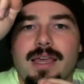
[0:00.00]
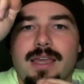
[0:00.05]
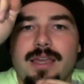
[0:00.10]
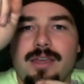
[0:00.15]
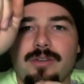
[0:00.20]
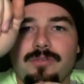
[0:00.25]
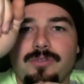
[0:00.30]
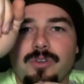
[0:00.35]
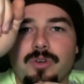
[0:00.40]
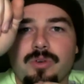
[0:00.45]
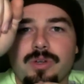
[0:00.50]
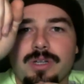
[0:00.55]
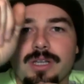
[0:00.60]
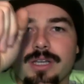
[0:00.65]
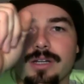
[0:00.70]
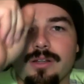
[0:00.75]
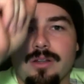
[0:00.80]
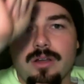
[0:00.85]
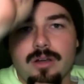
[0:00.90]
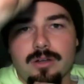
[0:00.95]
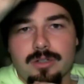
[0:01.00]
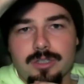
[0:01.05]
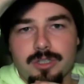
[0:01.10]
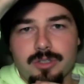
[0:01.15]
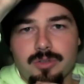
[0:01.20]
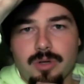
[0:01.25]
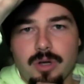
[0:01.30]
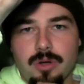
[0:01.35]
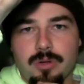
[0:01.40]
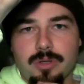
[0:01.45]
if you can get a longer
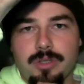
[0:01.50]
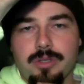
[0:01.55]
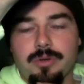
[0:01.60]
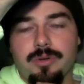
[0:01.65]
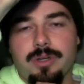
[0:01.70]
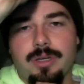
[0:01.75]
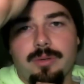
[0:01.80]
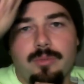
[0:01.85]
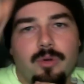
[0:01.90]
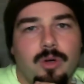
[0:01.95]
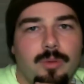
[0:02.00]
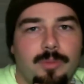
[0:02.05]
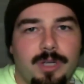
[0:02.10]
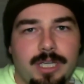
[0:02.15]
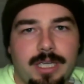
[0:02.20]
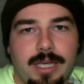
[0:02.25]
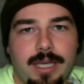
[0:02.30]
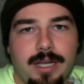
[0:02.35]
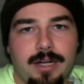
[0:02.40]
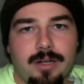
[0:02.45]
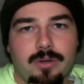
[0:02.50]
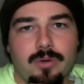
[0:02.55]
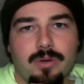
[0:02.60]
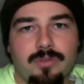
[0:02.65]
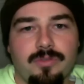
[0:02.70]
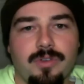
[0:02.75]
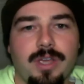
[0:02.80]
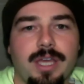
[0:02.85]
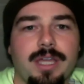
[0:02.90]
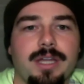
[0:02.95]
stroke, you'll get more mechanical
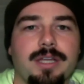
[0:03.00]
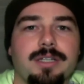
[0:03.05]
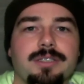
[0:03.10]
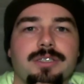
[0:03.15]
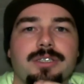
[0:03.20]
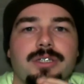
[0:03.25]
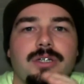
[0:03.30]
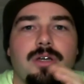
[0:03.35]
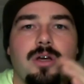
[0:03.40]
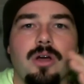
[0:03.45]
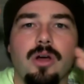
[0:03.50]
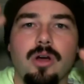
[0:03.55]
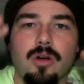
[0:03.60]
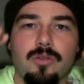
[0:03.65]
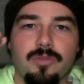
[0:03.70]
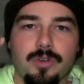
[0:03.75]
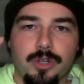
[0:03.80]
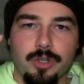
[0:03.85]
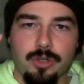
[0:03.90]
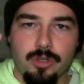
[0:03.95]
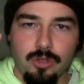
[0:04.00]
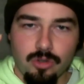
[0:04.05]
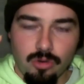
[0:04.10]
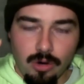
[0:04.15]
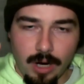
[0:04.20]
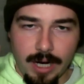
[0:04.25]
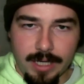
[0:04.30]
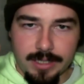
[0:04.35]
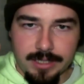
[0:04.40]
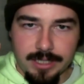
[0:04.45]
advantage over your
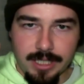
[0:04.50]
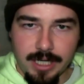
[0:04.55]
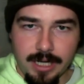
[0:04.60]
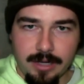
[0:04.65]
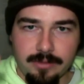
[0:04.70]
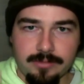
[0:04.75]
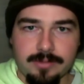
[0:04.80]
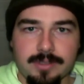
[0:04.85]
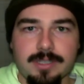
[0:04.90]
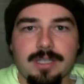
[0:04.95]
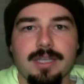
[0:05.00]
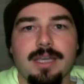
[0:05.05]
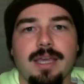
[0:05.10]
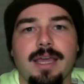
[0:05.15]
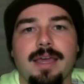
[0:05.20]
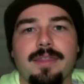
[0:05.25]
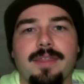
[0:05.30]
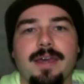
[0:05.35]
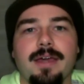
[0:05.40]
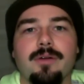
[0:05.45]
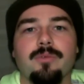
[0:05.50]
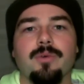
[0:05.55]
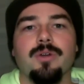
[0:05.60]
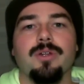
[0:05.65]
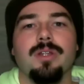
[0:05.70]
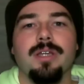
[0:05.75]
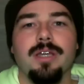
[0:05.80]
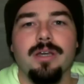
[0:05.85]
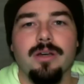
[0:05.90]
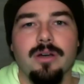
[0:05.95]
crankshaft, and that
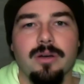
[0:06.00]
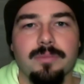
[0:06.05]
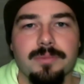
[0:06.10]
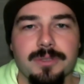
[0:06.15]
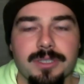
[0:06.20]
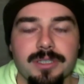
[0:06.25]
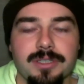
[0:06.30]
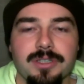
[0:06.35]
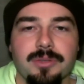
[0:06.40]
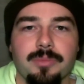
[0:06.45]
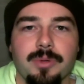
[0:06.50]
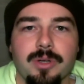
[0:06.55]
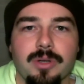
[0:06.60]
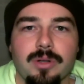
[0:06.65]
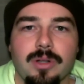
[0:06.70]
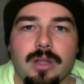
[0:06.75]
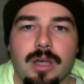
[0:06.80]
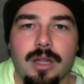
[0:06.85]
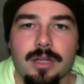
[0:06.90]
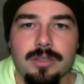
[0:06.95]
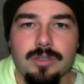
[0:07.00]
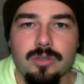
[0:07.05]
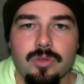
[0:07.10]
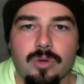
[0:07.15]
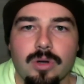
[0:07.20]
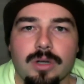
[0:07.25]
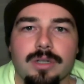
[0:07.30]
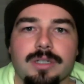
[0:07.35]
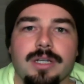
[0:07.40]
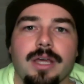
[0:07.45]
really helps to build a lot of
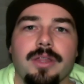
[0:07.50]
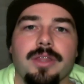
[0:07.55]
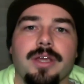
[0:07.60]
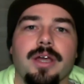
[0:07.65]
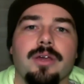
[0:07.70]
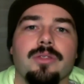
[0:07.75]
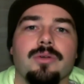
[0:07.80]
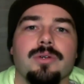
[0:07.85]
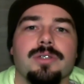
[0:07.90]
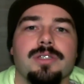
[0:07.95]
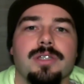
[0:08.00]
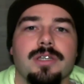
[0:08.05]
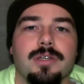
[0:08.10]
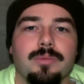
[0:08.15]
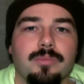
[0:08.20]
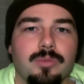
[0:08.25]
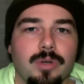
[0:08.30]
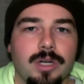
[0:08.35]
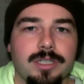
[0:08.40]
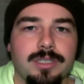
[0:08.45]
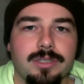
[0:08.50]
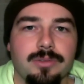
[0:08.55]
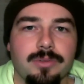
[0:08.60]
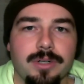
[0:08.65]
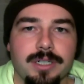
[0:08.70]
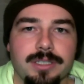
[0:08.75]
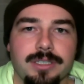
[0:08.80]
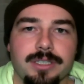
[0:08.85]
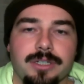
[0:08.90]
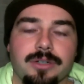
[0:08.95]
torque. Now, the other is the compression
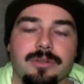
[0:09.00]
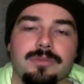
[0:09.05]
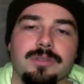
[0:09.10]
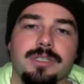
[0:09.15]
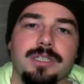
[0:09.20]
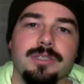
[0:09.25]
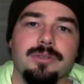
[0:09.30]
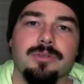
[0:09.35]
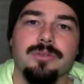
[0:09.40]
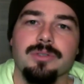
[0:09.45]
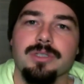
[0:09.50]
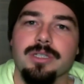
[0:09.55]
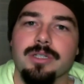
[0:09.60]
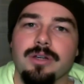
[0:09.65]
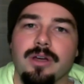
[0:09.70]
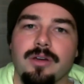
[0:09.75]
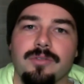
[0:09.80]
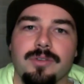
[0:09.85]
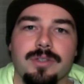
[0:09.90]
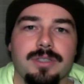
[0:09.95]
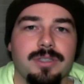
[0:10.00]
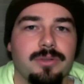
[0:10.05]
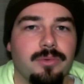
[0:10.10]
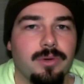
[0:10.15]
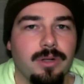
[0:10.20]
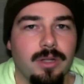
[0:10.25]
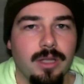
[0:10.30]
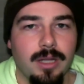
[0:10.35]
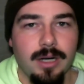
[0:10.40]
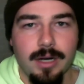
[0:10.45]
ratio. Diesels can obviously
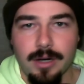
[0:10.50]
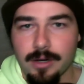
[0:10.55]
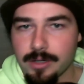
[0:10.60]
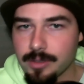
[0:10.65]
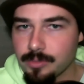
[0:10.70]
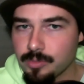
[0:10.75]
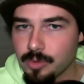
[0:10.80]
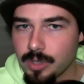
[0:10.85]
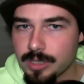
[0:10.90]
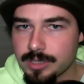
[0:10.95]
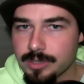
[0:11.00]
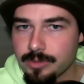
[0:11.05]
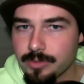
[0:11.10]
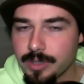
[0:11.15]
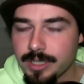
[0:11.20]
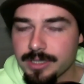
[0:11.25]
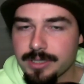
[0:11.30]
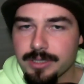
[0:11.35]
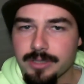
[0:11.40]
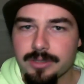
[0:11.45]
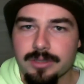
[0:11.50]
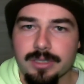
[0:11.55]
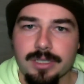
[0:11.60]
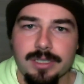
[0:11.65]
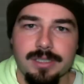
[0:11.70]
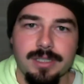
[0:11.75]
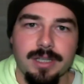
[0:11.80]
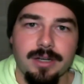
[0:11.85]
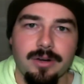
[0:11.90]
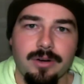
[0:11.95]
run a lot higher compression ratios
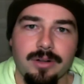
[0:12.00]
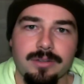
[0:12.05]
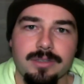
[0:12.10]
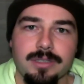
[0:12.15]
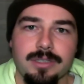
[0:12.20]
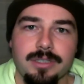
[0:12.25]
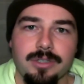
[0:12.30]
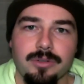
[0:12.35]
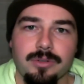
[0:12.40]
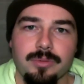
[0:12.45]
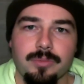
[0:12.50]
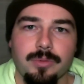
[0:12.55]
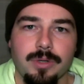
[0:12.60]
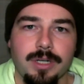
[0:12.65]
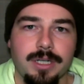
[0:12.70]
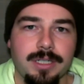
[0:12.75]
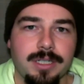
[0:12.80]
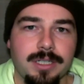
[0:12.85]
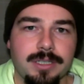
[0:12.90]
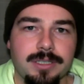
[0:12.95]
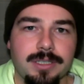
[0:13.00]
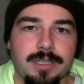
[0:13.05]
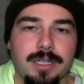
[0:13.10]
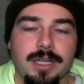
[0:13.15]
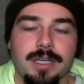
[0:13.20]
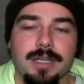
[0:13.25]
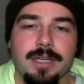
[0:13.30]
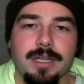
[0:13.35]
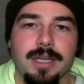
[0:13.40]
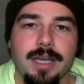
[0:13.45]
because they don't have to deal with pre-ignition
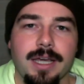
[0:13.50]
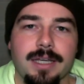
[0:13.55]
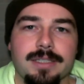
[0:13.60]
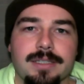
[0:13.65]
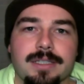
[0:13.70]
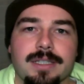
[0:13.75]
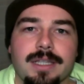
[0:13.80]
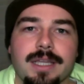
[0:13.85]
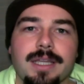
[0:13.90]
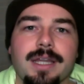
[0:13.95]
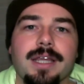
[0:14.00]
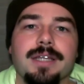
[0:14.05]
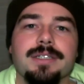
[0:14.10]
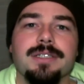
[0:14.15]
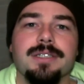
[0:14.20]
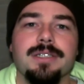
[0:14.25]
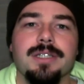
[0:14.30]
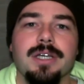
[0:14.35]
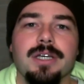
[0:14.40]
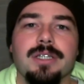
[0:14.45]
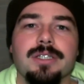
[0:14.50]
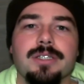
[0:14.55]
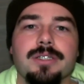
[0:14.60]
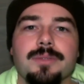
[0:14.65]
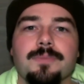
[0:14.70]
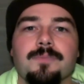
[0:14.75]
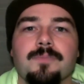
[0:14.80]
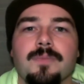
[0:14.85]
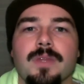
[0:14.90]
like a gasoline engine does.